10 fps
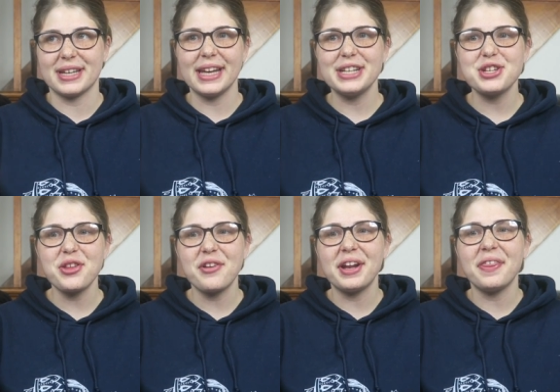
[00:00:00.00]
to get each
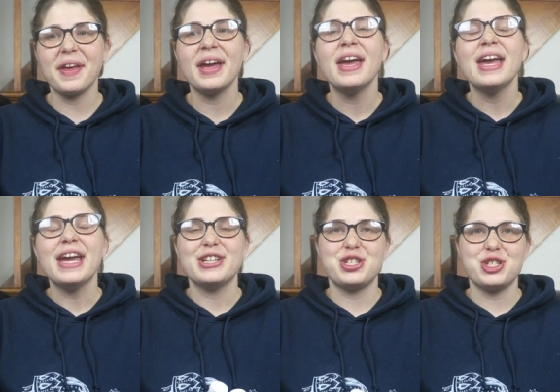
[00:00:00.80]
other anything
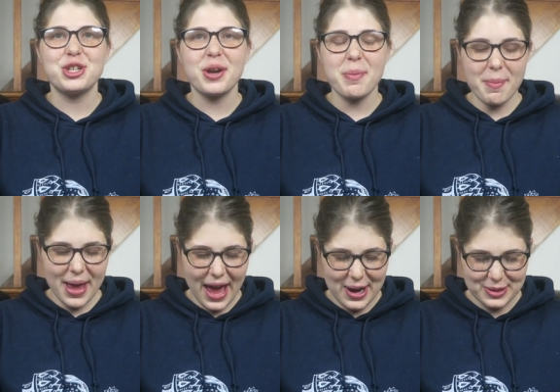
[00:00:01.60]
and she showed up at
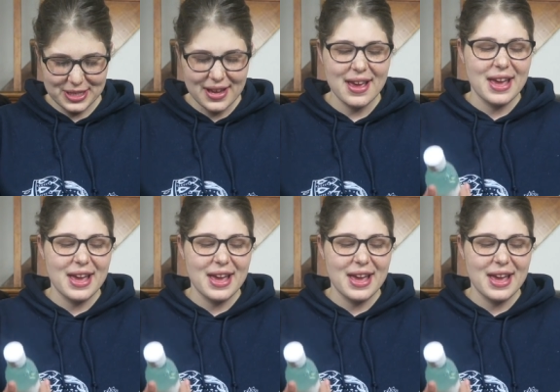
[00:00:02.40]
my house,